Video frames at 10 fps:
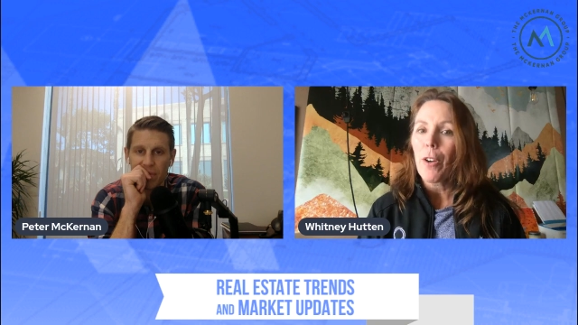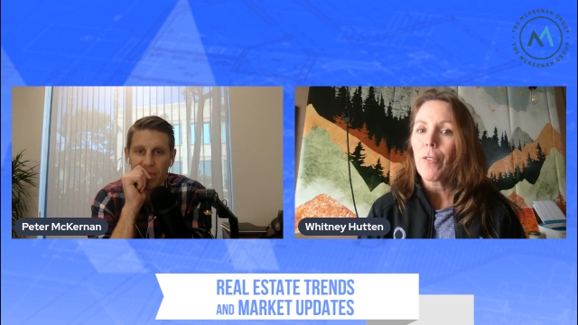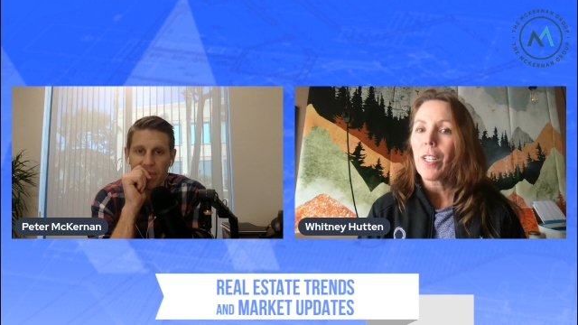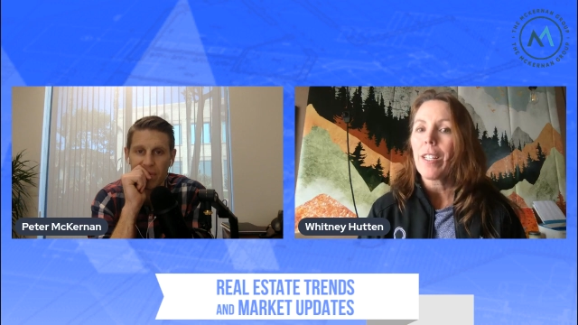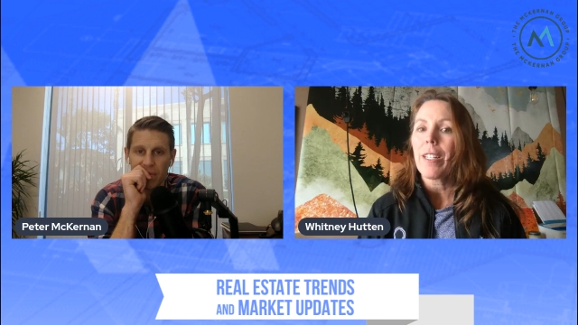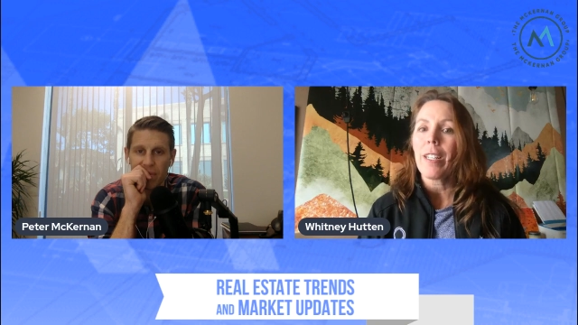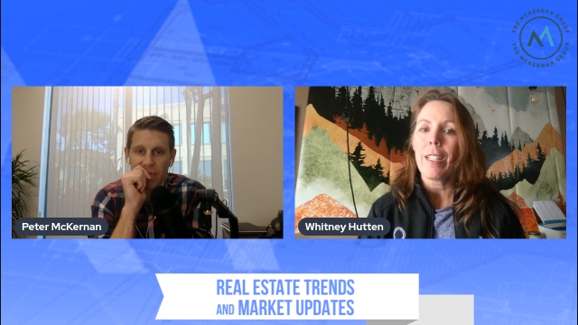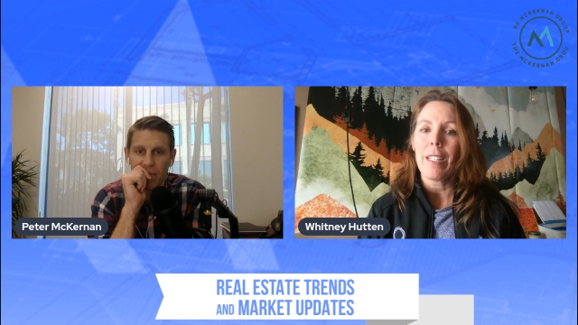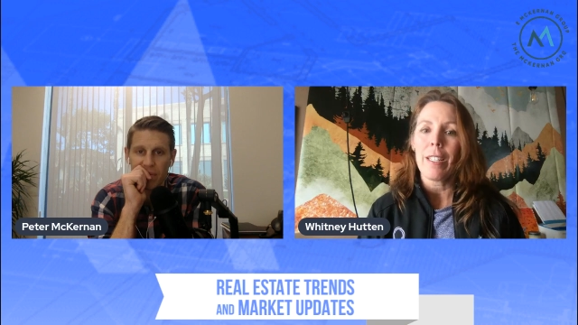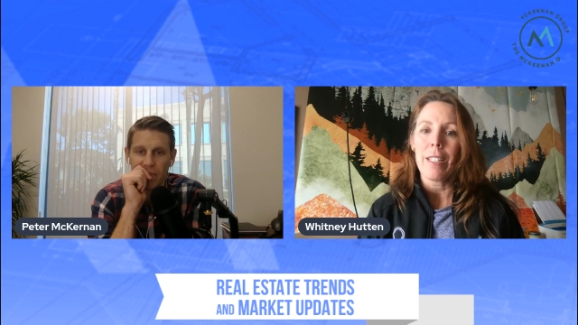Speaker 1: covid
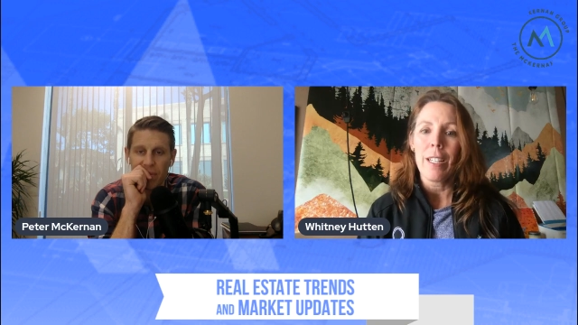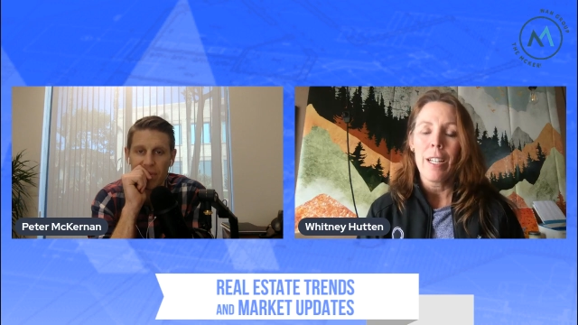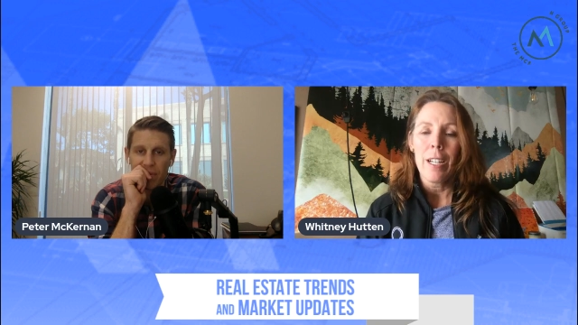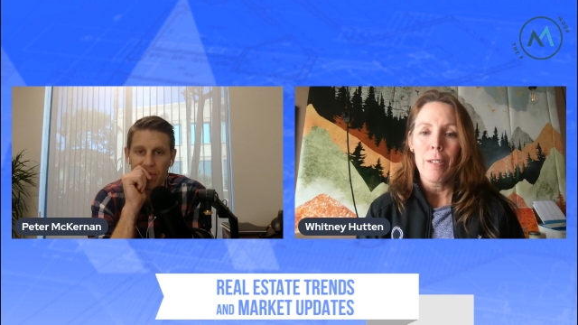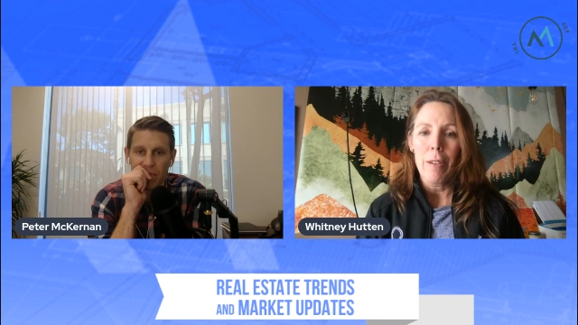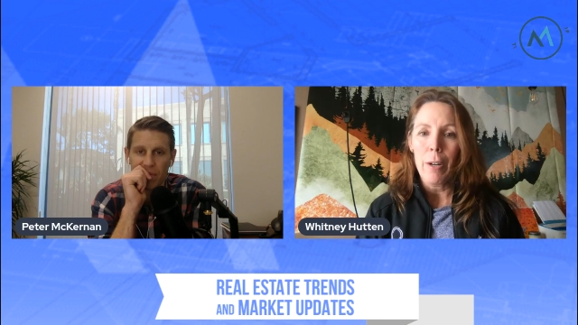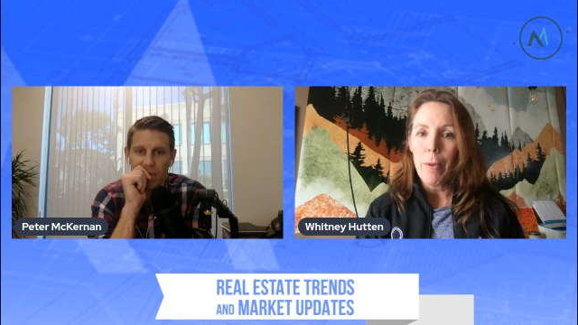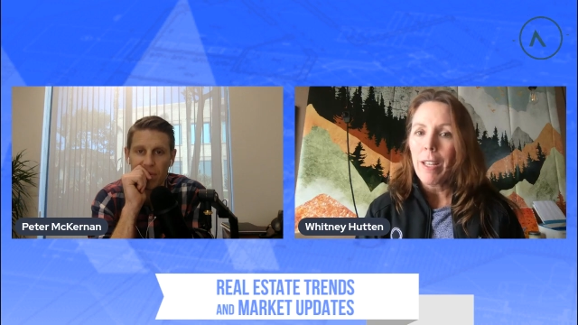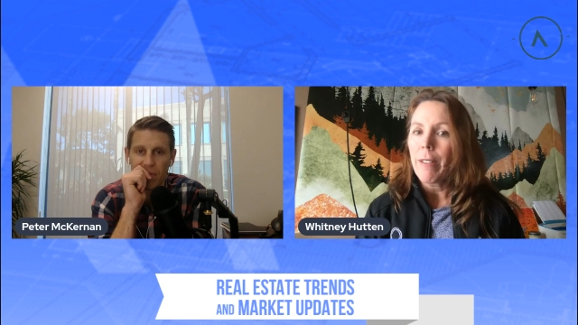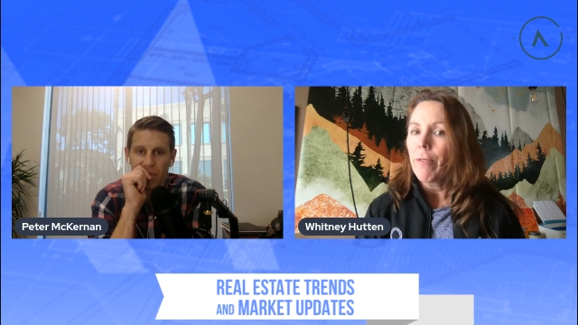and
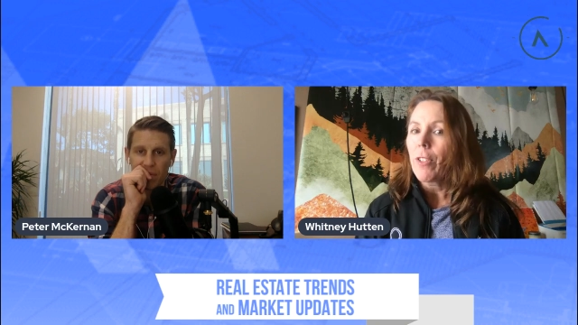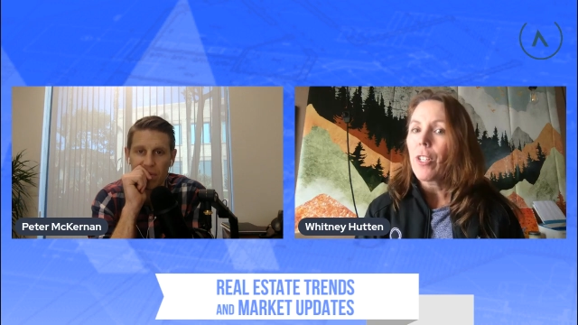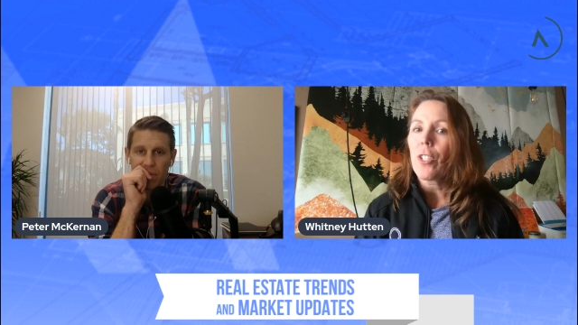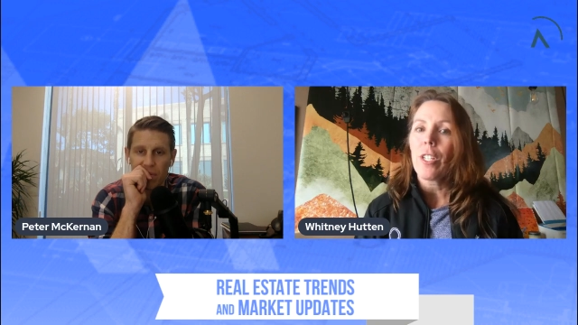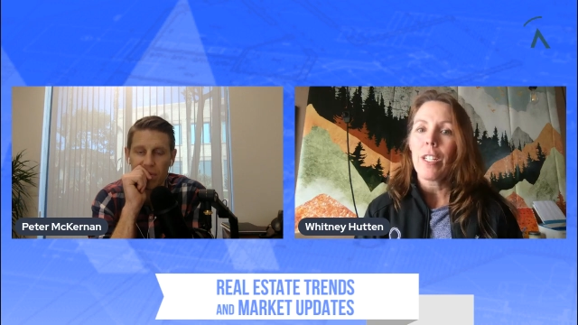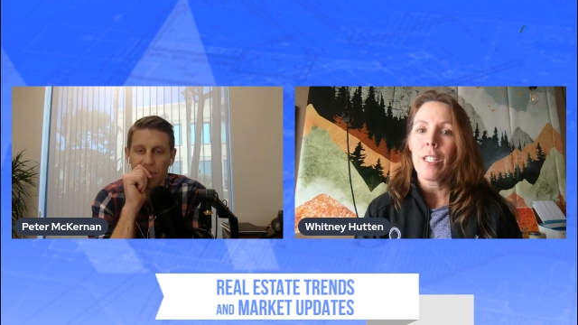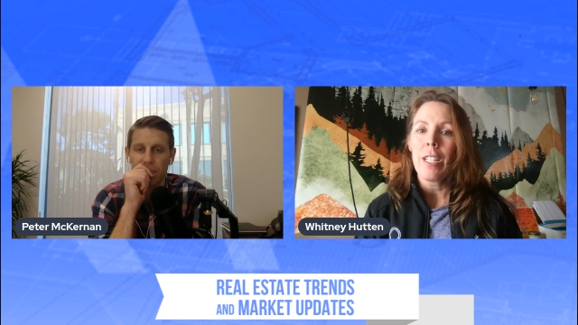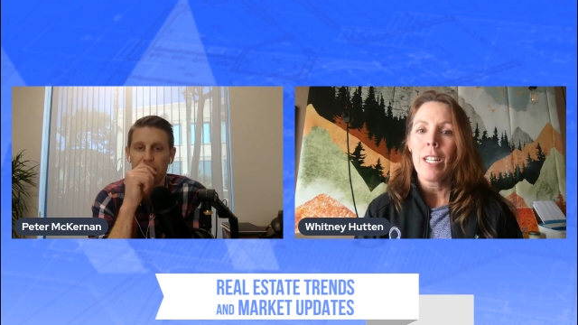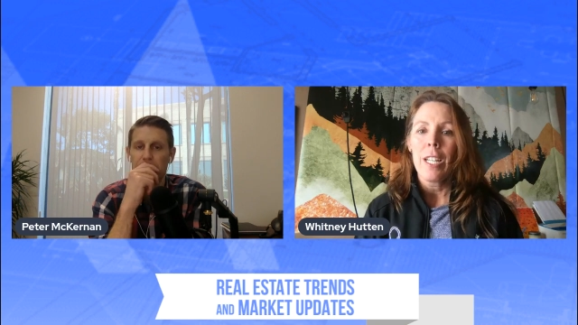runaway inflation